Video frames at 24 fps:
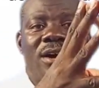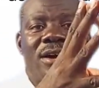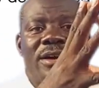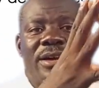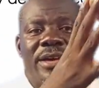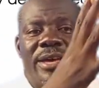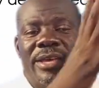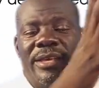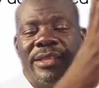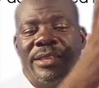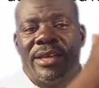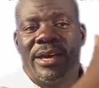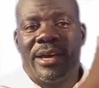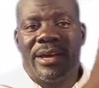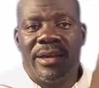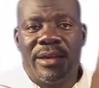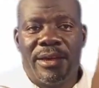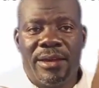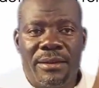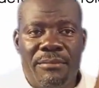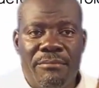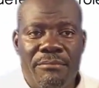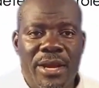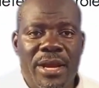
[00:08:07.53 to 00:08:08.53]
either
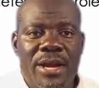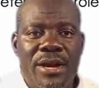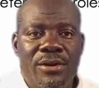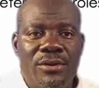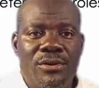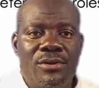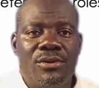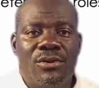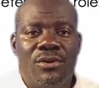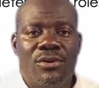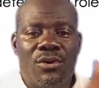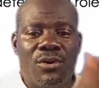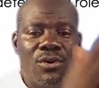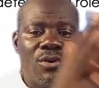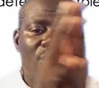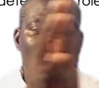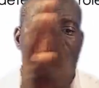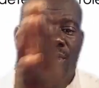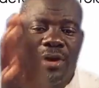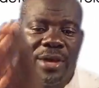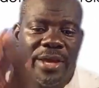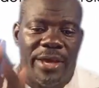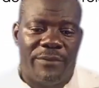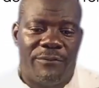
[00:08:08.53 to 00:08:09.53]
a male
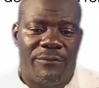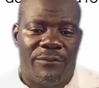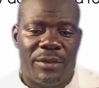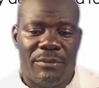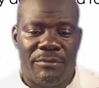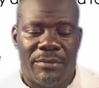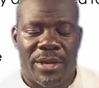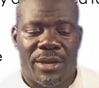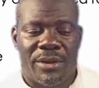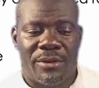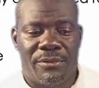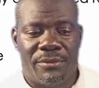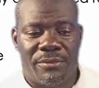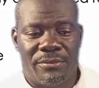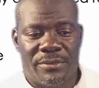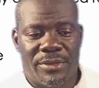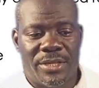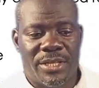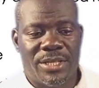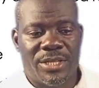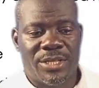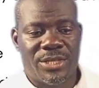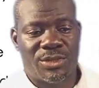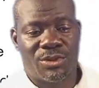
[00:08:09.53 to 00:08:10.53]
or a female.
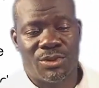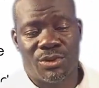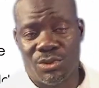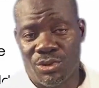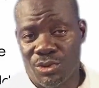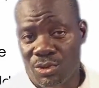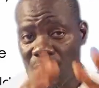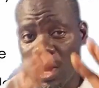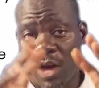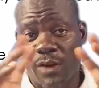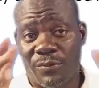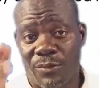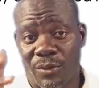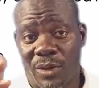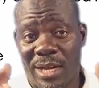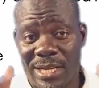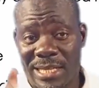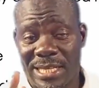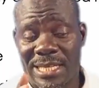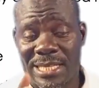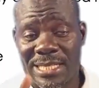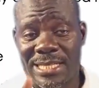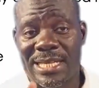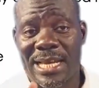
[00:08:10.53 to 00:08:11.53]
So you have to
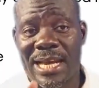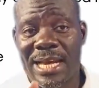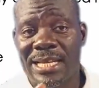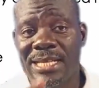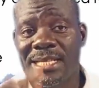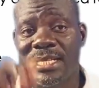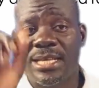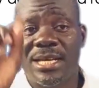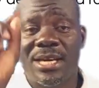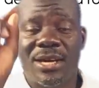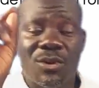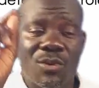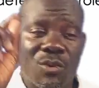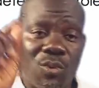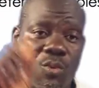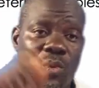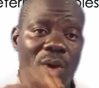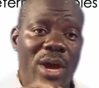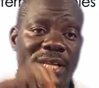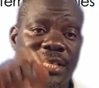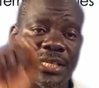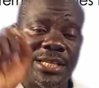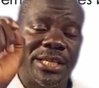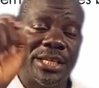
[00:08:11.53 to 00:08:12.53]
understand
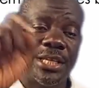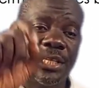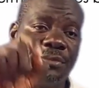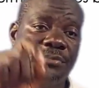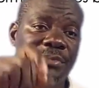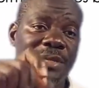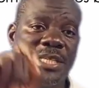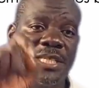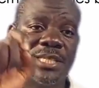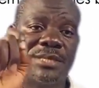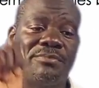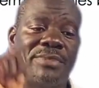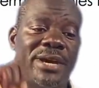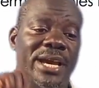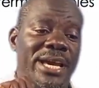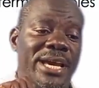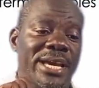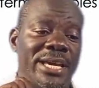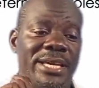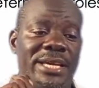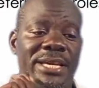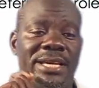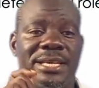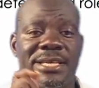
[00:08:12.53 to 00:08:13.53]
what it means
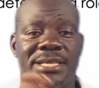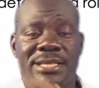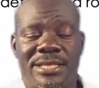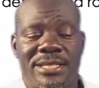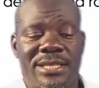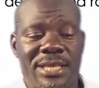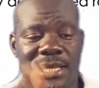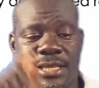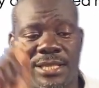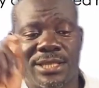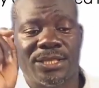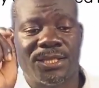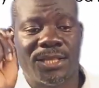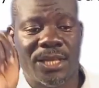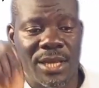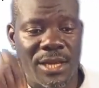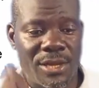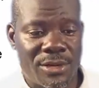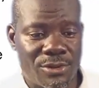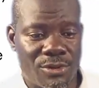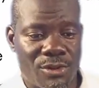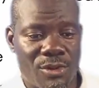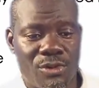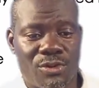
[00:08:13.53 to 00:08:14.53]
by sex
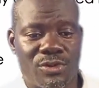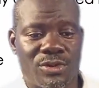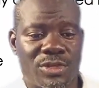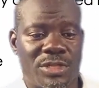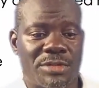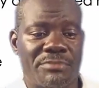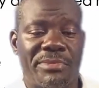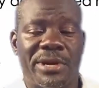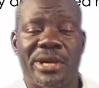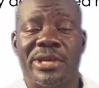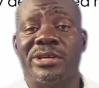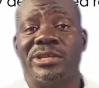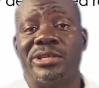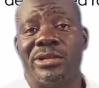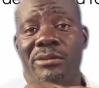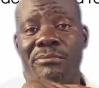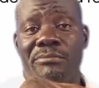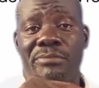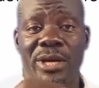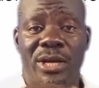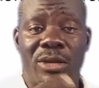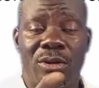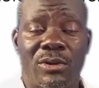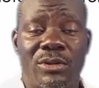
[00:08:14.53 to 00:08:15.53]
roles, by
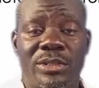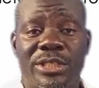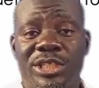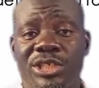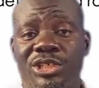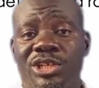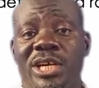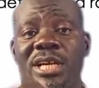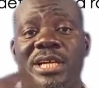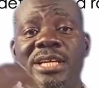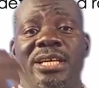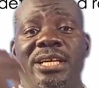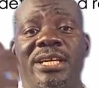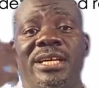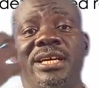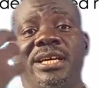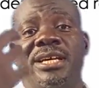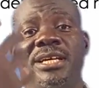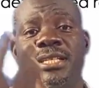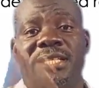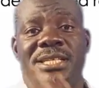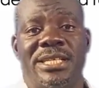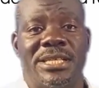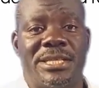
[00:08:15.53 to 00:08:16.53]
biologically
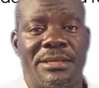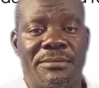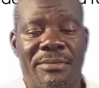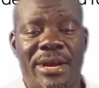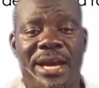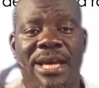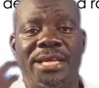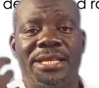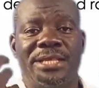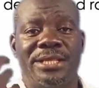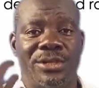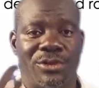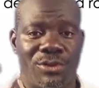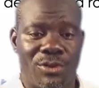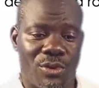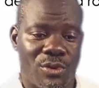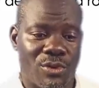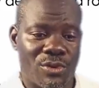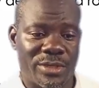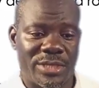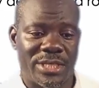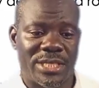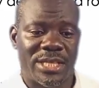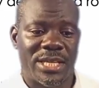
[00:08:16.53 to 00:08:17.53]
determined
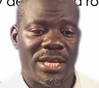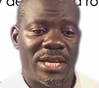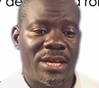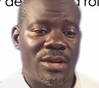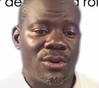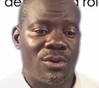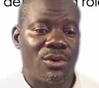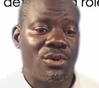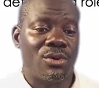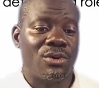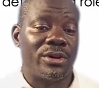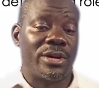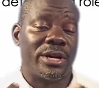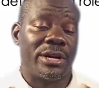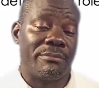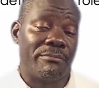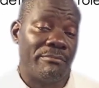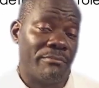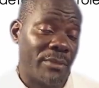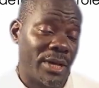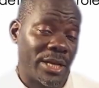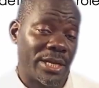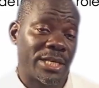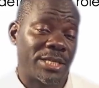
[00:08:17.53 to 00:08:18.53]
roles or
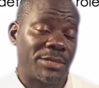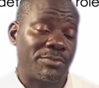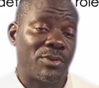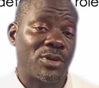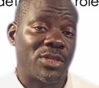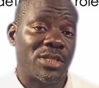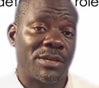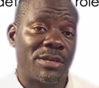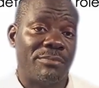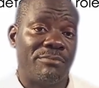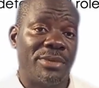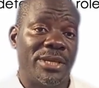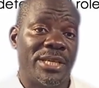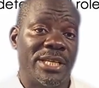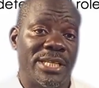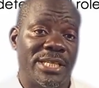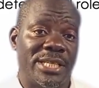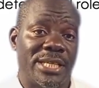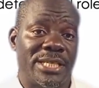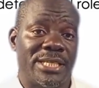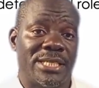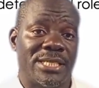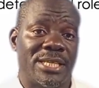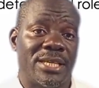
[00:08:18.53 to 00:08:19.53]

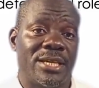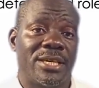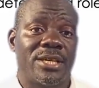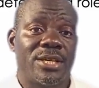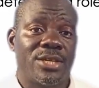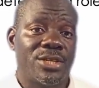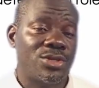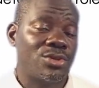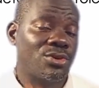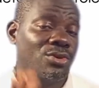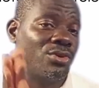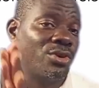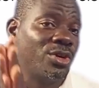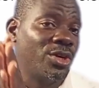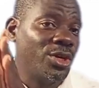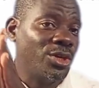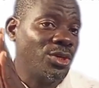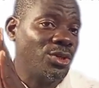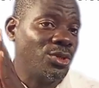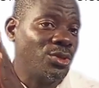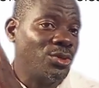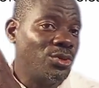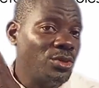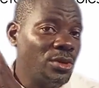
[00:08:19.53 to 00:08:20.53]
responsibilities. So
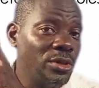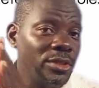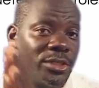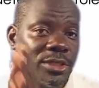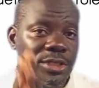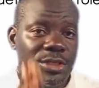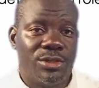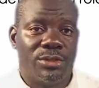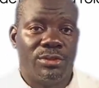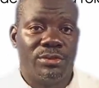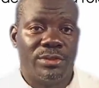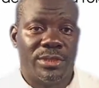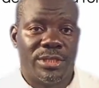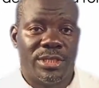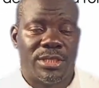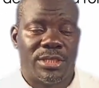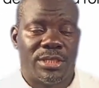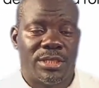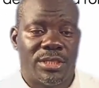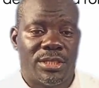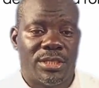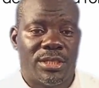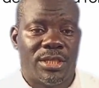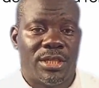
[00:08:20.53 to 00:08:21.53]
you don't
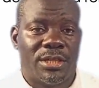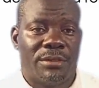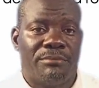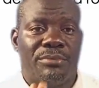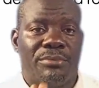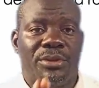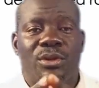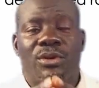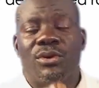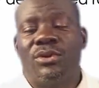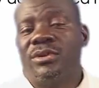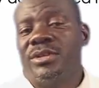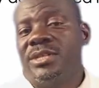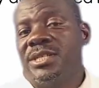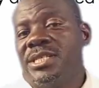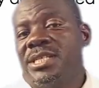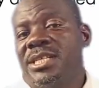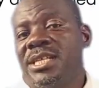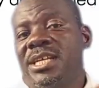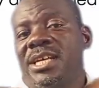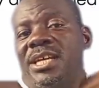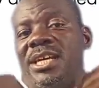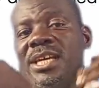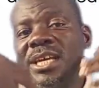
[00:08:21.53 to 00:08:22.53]
choose because
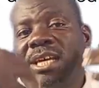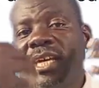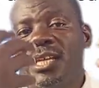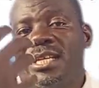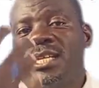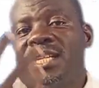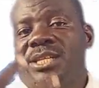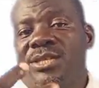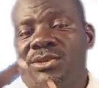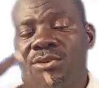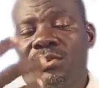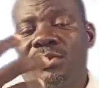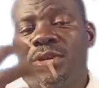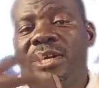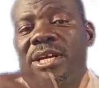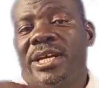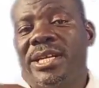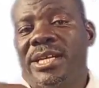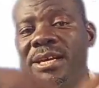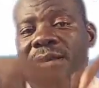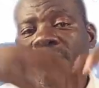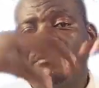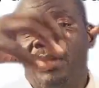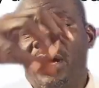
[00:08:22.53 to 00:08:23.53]
it is
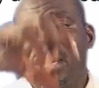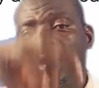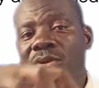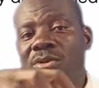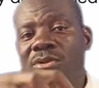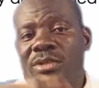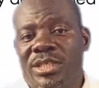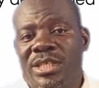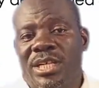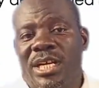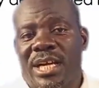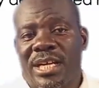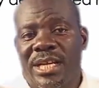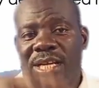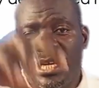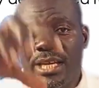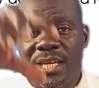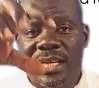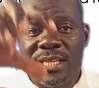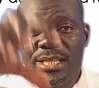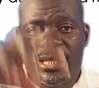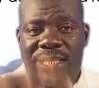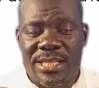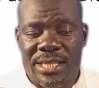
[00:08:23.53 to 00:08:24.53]
already biologically
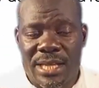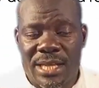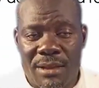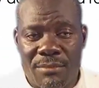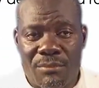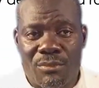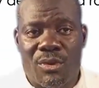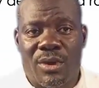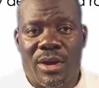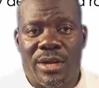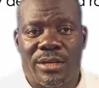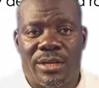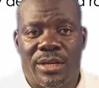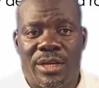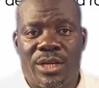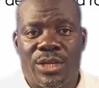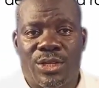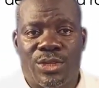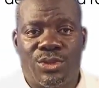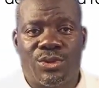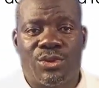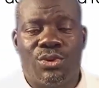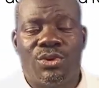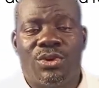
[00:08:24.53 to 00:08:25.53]
in someone.
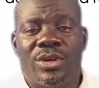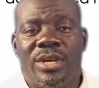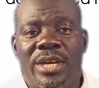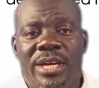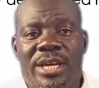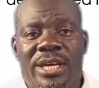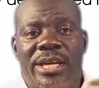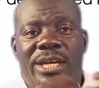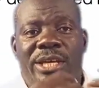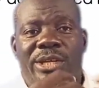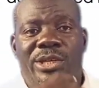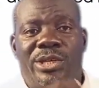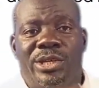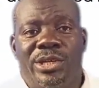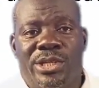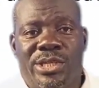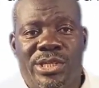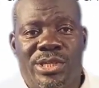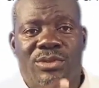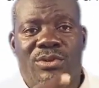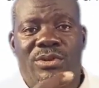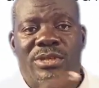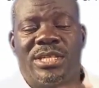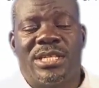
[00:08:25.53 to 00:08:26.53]
So it is
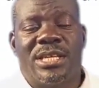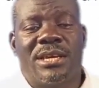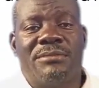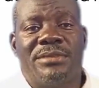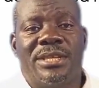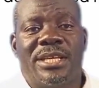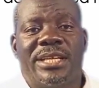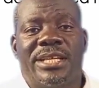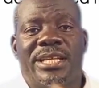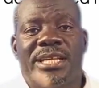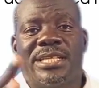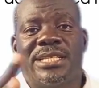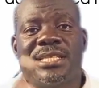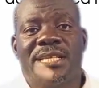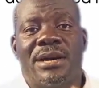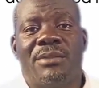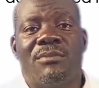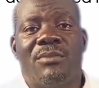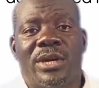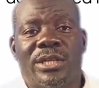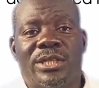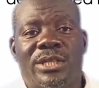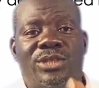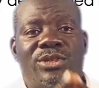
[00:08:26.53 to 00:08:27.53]
not something that
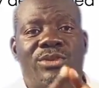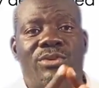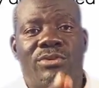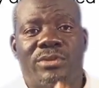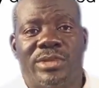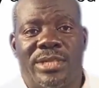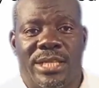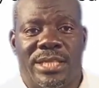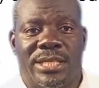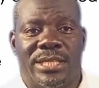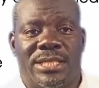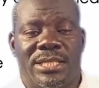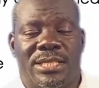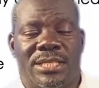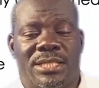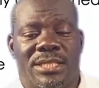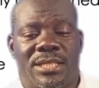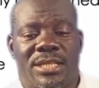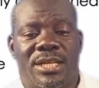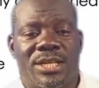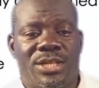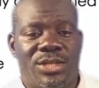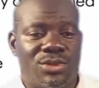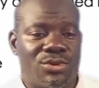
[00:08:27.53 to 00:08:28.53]
someone chooses.
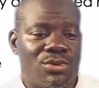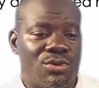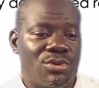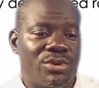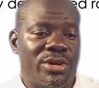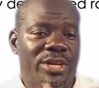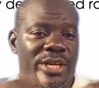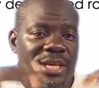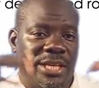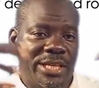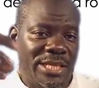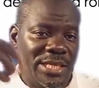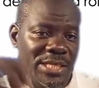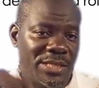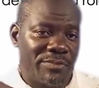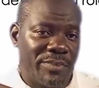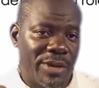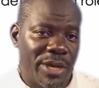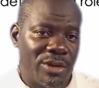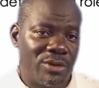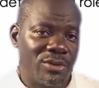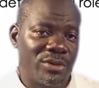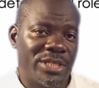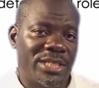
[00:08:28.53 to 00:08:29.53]
So it is
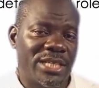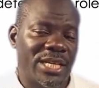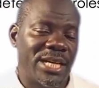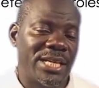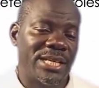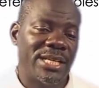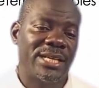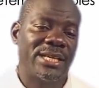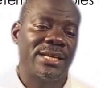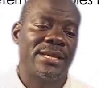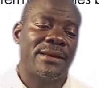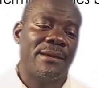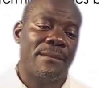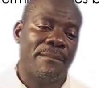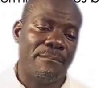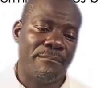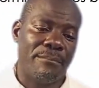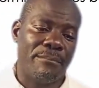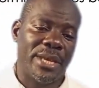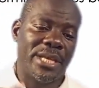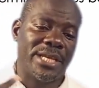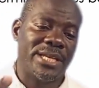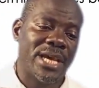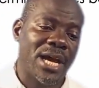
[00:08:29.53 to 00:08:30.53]
biologically
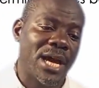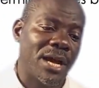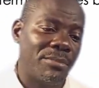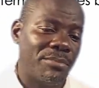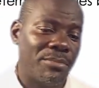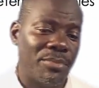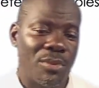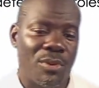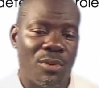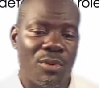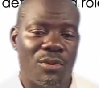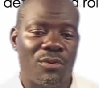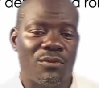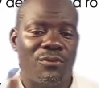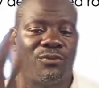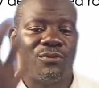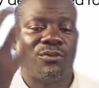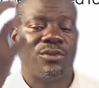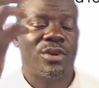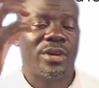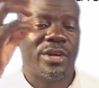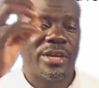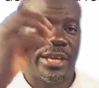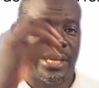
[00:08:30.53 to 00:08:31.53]
made up of
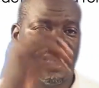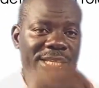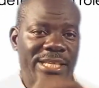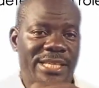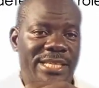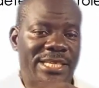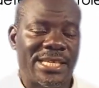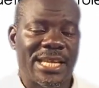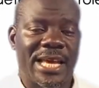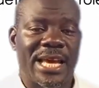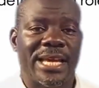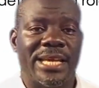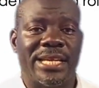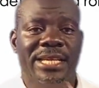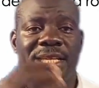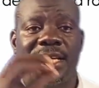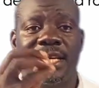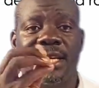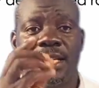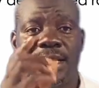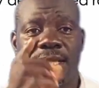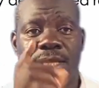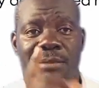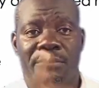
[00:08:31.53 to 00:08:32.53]
inside
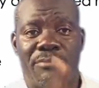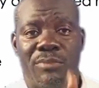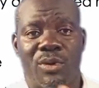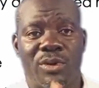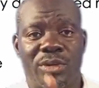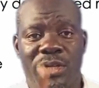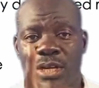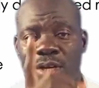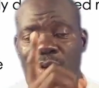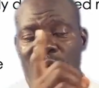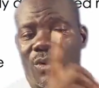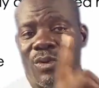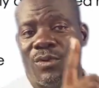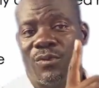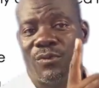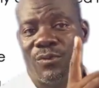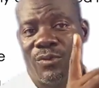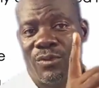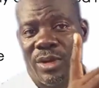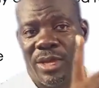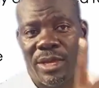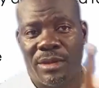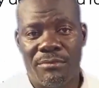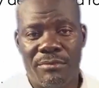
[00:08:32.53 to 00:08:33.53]
the body
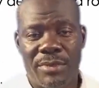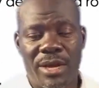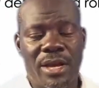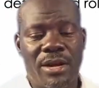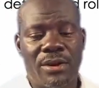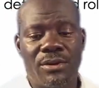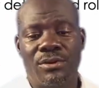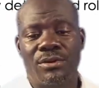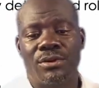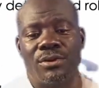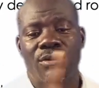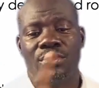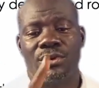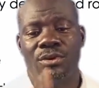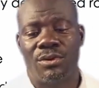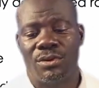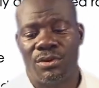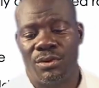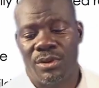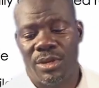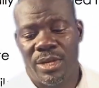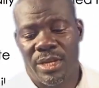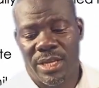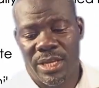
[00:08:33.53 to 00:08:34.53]
of a male
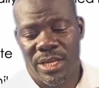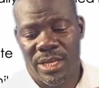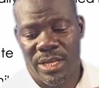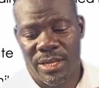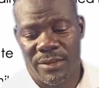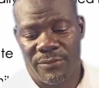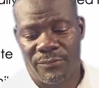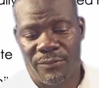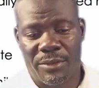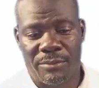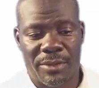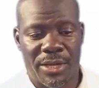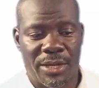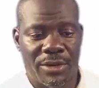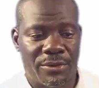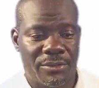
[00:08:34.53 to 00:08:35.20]
or a female.